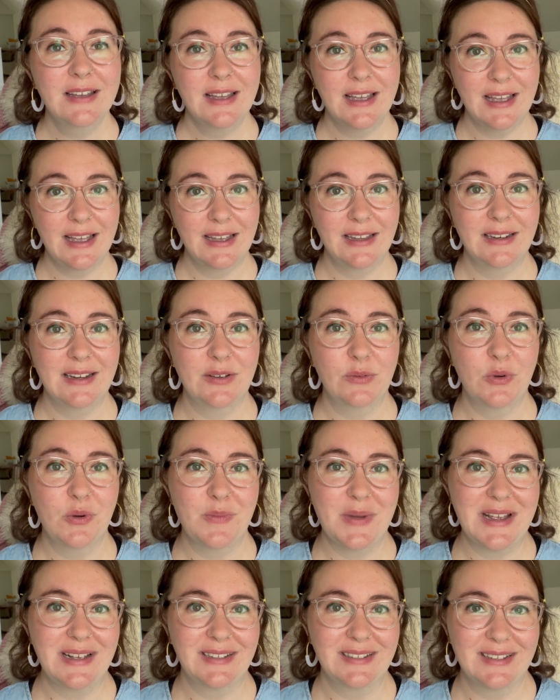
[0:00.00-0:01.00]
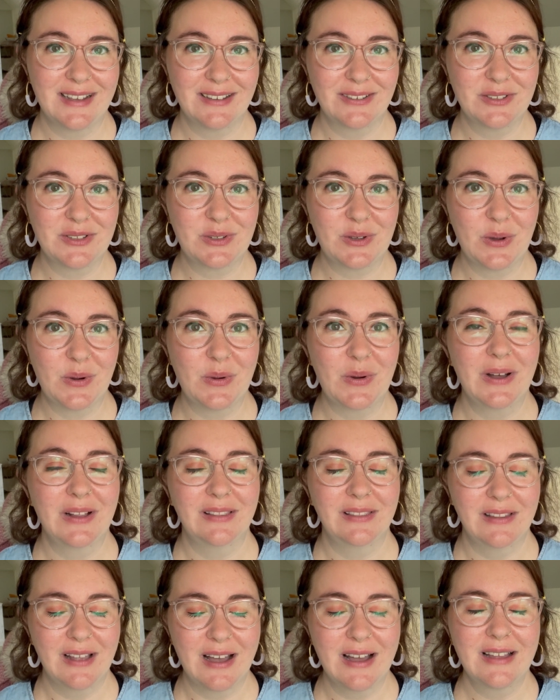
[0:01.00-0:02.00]
and it will make sales go a
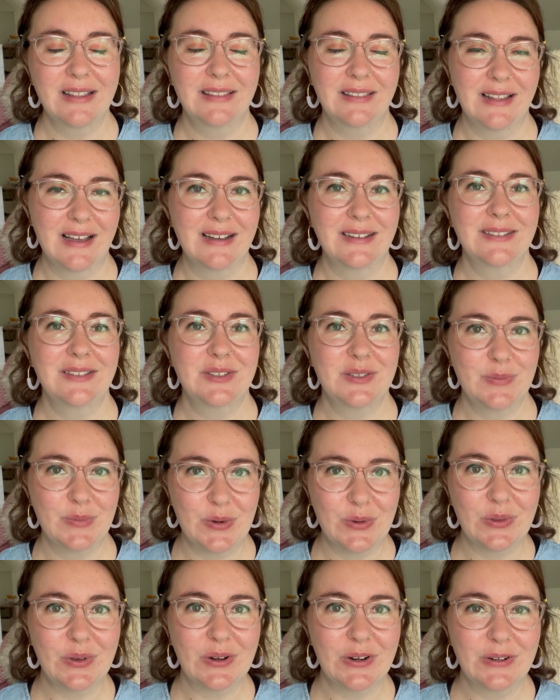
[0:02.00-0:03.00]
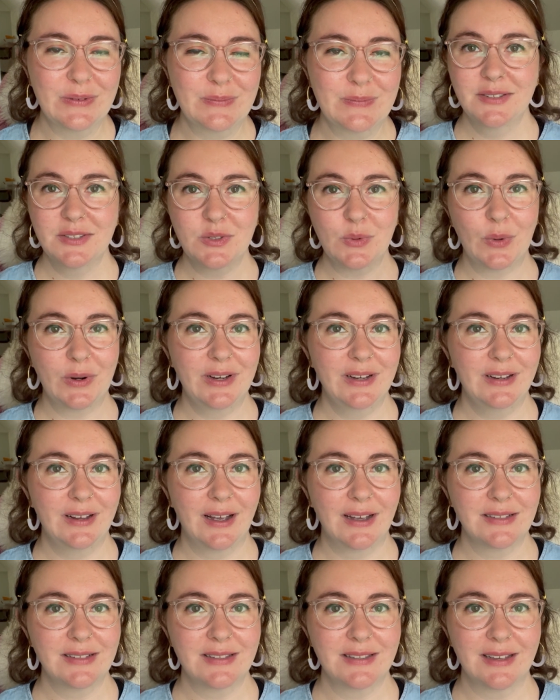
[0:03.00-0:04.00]
lot smoother. So what do you
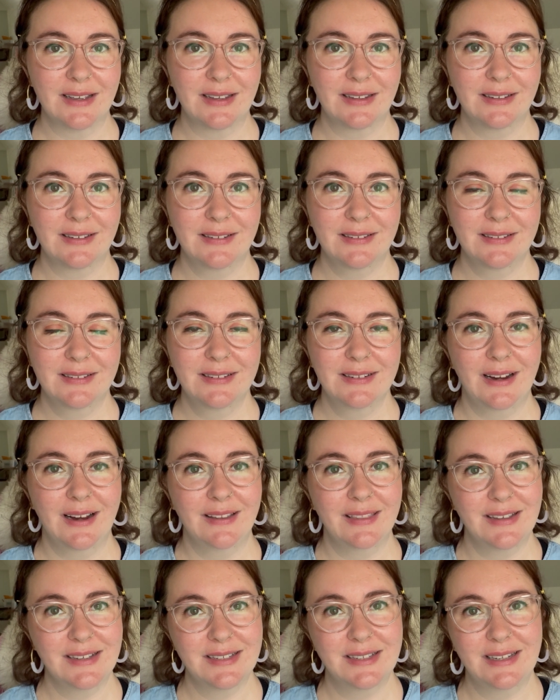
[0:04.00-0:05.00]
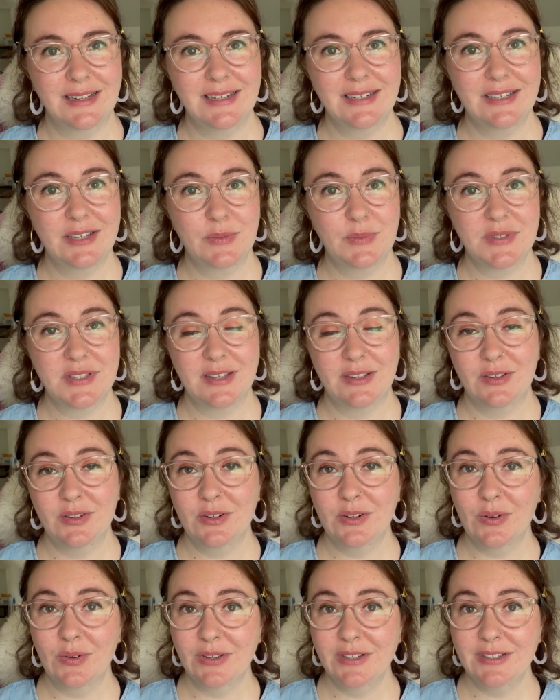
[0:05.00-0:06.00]
guys think? Are these any tips that
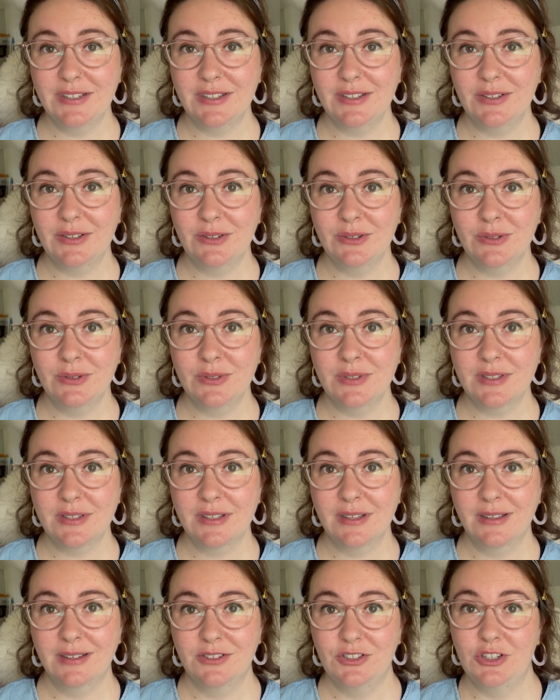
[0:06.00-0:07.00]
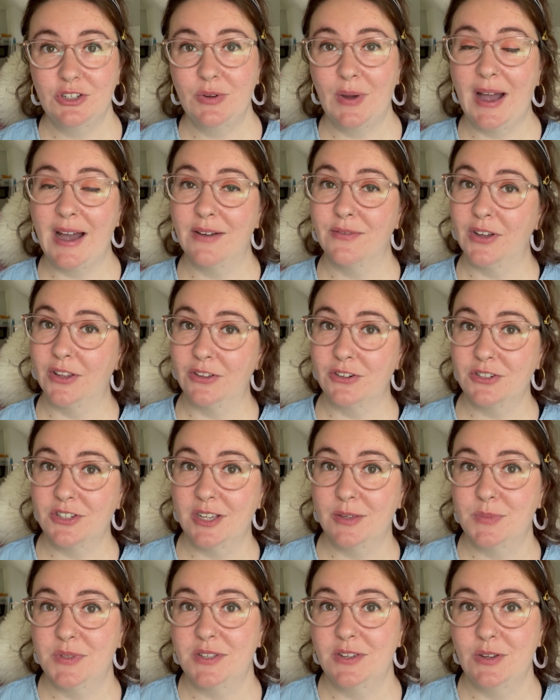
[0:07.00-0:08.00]
you're going to use? Do you have other
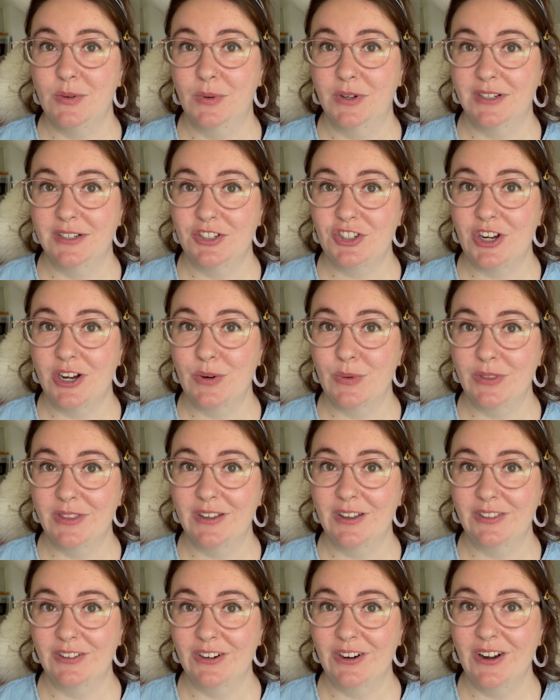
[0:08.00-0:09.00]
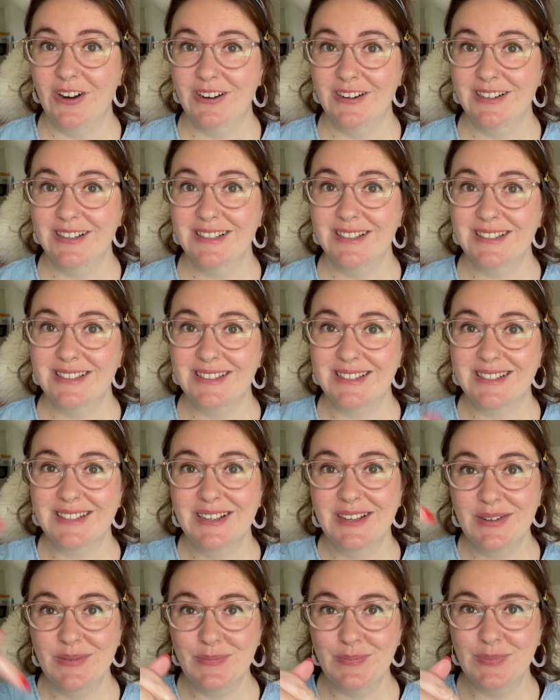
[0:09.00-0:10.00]
tips that you want to share with the other artists?
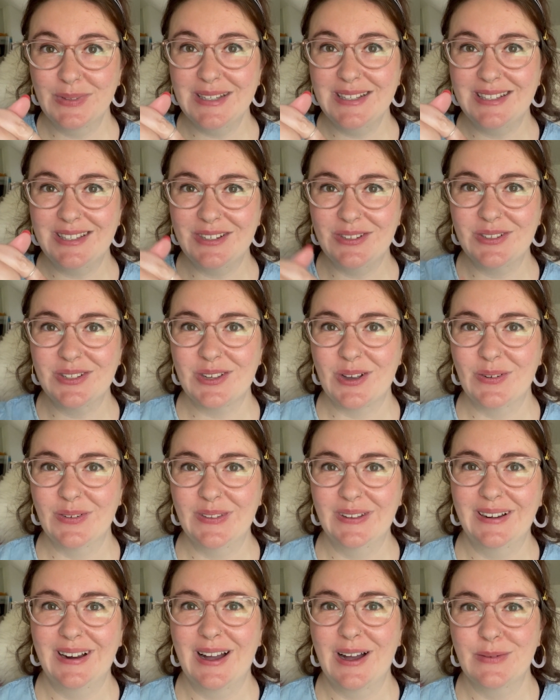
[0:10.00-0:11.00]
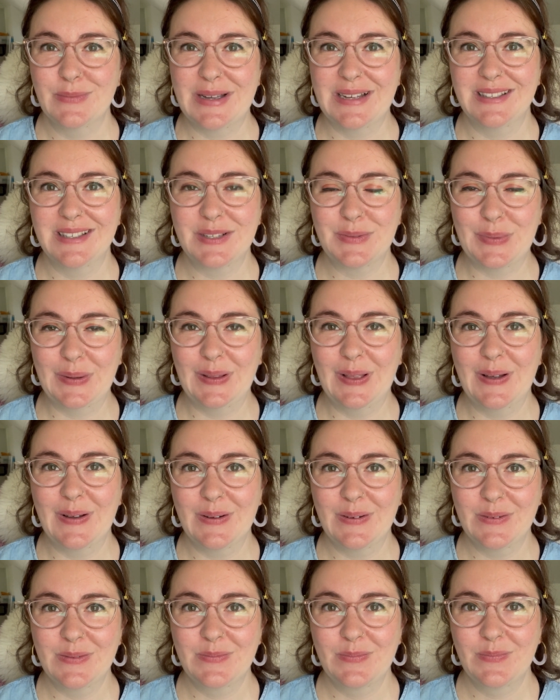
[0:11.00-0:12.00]
Please do so in the comments
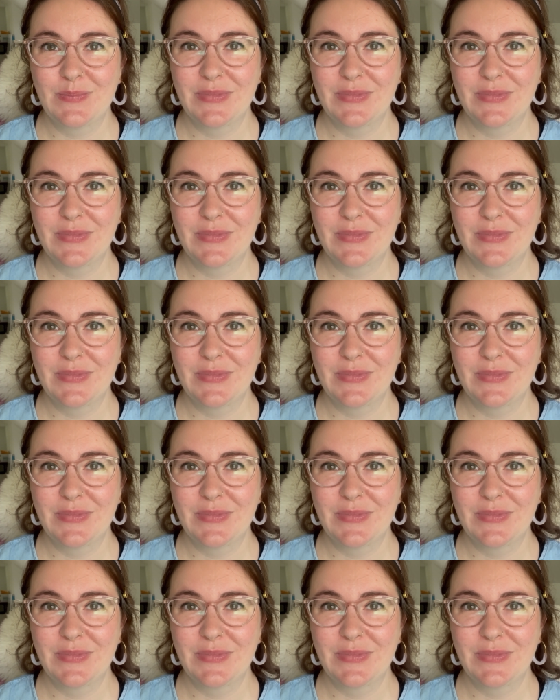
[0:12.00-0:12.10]
below.